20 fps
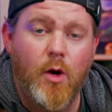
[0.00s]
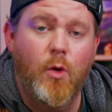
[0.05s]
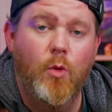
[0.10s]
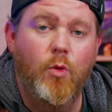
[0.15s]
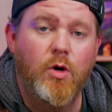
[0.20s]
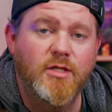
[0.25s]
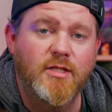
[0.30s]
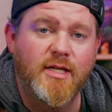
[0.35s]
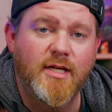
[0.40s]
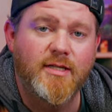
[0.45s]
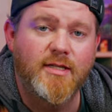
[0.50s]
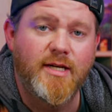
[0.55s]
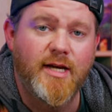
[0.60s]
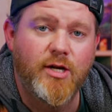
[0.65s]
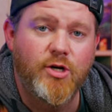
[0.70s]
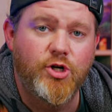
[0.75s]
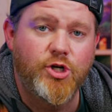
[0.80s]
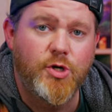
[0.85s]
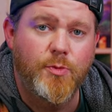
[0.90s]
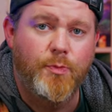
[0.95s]
What sets
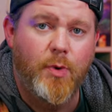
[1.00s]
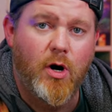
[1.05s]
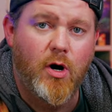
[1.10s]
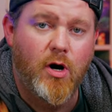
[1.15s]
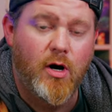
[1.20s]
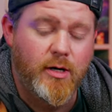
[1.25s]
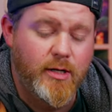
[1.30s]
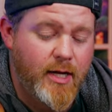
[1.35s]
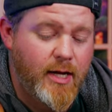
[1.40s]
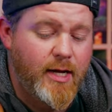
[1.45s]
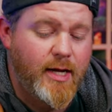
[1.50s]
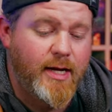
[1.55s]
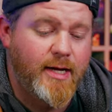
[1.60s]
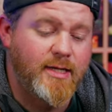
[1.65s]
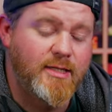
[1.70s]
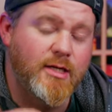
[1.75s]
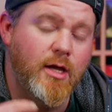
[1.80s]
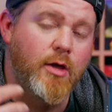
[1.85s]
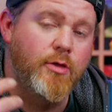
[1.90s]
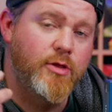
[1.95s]
Inis apart
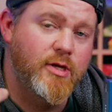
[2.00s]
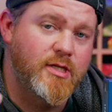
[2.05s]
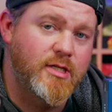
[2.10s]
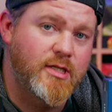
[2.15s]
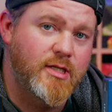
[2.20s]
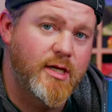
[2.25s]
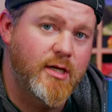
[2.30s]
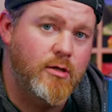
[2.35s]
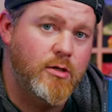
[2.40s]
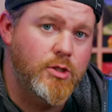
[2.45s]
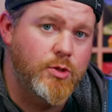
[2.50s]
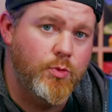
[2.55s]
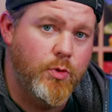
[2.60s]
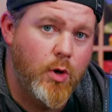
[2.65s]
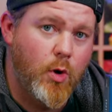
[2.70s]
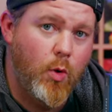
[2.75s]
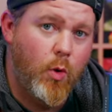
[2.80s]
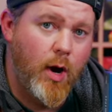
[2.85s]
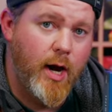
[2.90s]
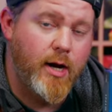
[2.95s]
is the skills
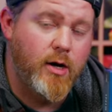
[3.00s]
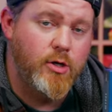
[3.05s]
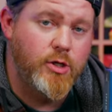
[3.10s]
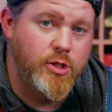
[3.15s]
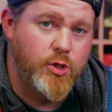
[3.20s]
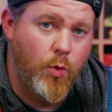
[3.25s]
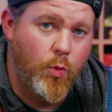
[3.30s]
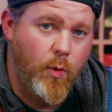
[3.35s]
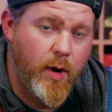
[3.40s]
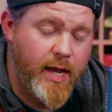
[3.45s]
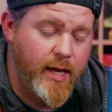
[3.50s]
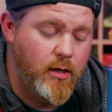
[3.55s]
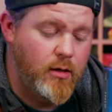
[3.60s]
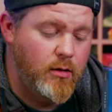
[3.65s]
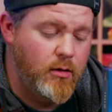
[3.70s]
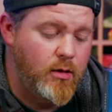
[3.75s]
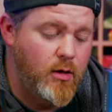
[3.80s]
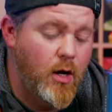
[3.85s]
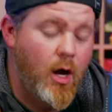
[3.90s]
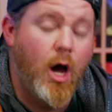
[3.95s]
required to
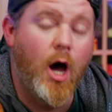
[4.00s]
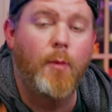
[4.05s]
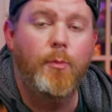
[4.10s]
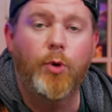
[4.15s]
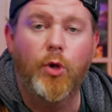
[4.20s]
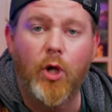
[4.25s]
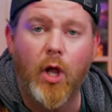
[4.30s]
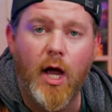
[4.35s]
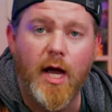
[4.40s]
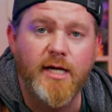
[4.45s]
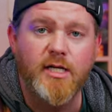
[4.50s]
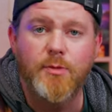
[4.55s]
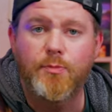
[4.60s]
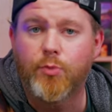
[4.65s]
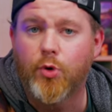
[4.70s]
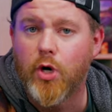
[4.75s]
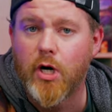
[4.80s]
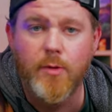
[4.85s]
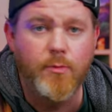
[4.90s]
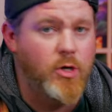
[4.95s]
win apply to
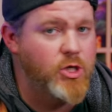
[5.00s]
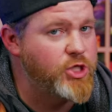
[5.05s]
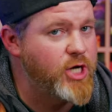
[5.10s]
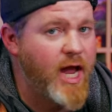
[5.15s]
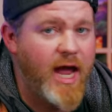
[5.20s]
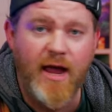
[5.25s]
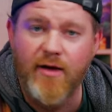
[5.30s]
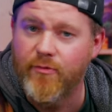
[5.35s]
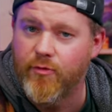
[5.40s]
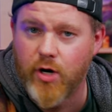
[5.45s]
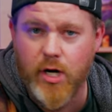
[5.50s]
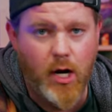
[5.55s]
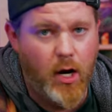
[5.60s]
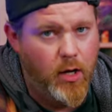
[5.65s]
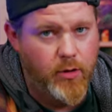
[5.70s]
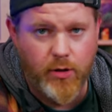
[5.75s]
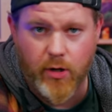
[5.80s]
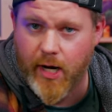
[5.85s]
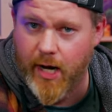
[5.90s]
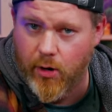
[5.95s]
pretty much every
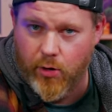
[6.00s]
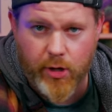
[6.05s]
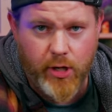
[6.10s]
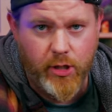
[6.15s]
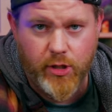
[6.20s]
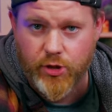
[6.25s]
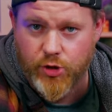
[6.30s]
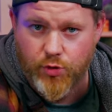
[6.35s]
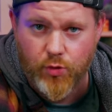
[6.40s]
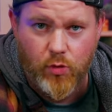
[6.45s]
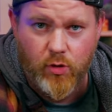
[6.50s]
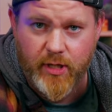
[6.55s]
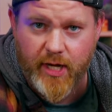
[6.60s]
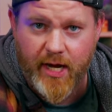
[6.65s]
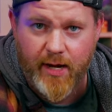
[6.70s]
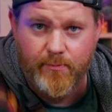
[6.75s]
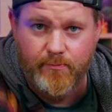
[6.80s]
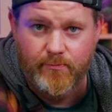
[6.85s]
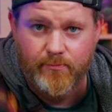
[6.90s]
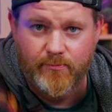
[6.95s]
other area control
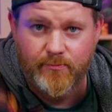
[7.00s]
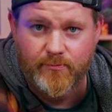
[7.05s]
game.